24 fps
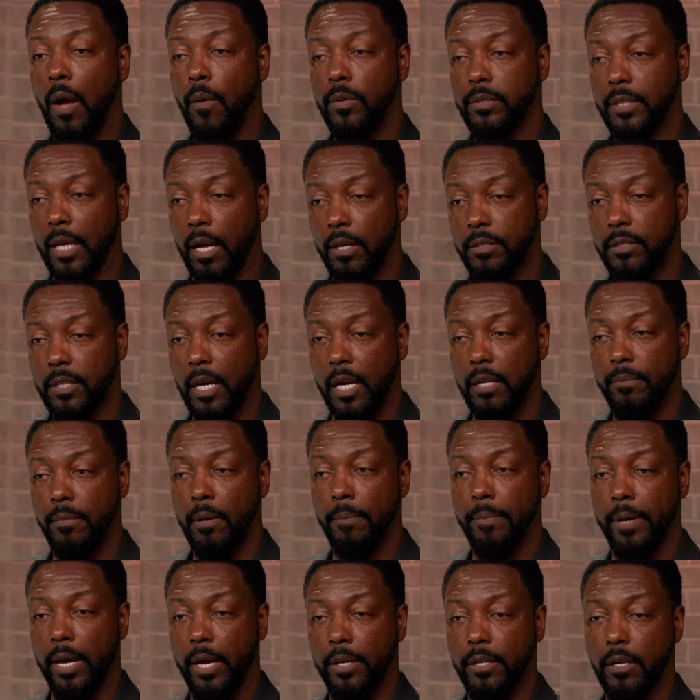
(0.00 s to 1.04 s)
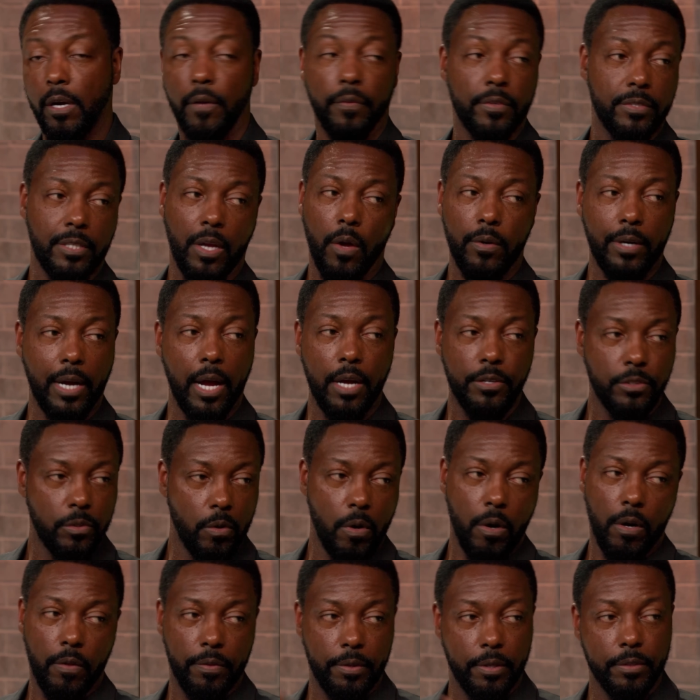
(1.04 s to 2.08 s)
was outside in my backyard. This is how I got into
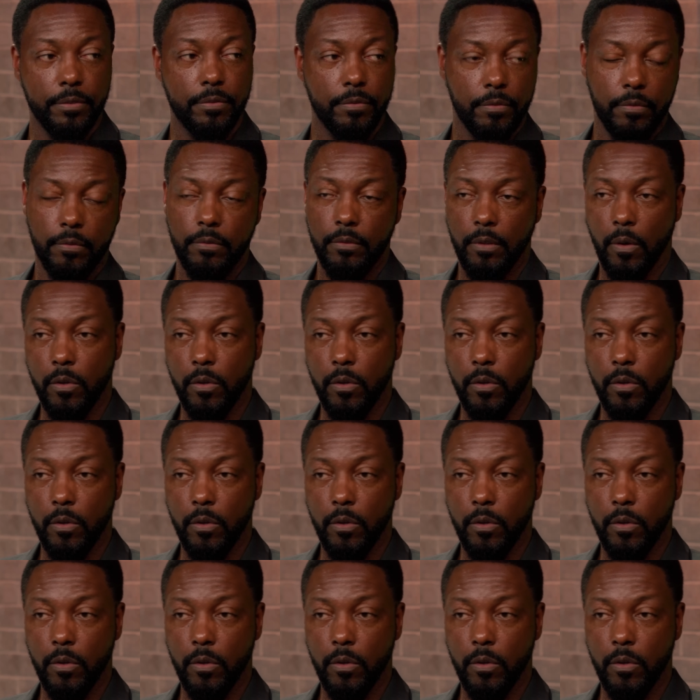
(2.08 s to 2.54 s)
all this.